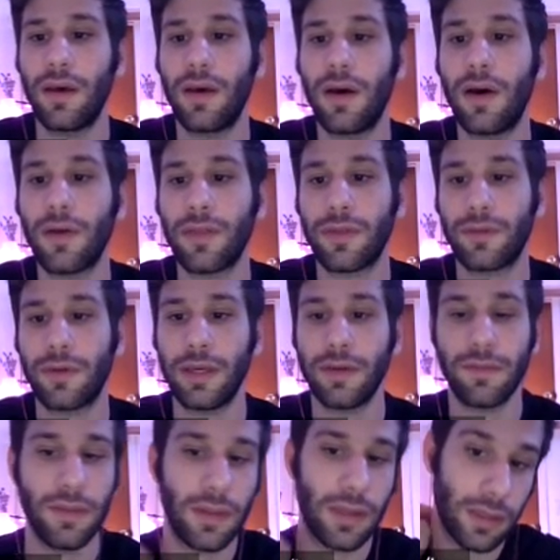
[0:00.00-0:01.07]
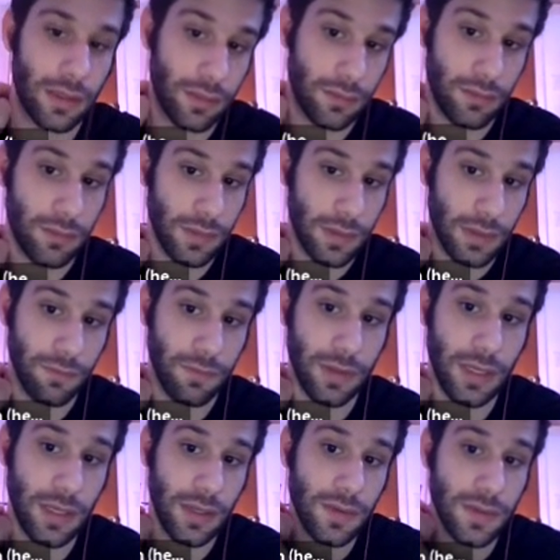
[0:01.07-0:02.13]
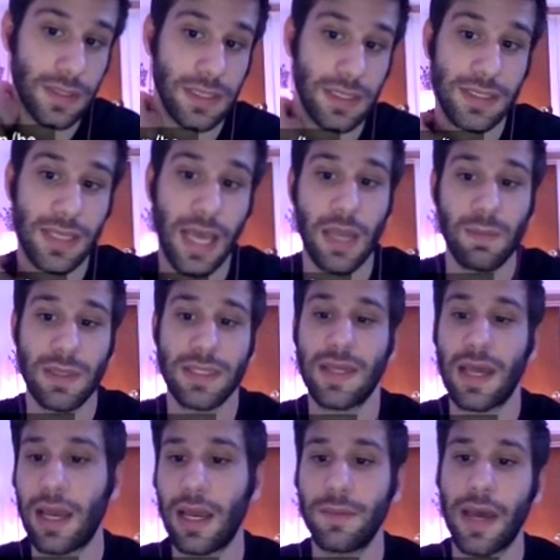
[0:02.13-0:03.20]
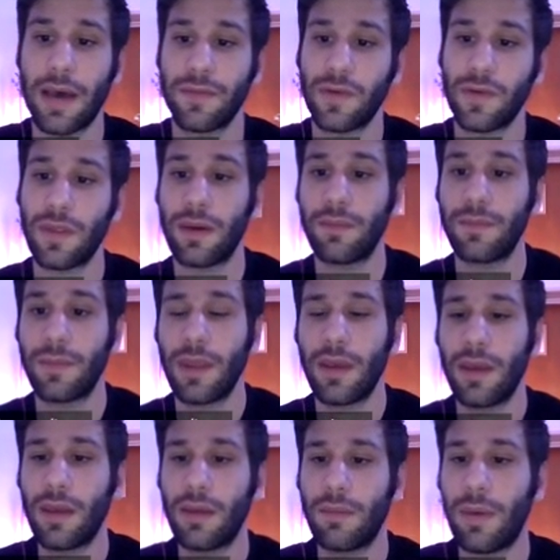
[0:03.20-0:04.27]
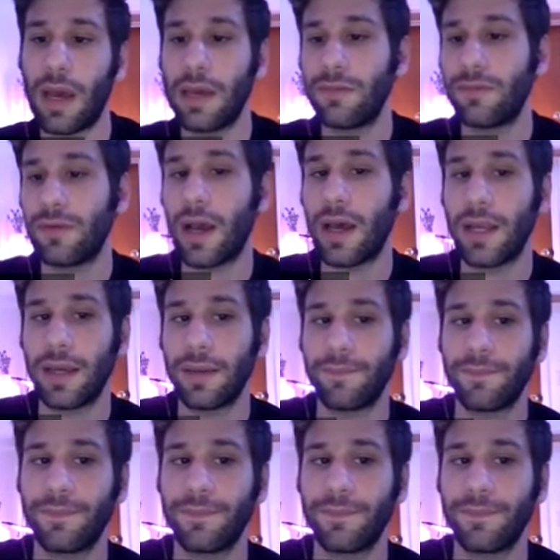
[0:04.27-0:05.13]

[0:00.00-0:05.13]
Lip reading: all three of the videos and assignments that come after them by Friday.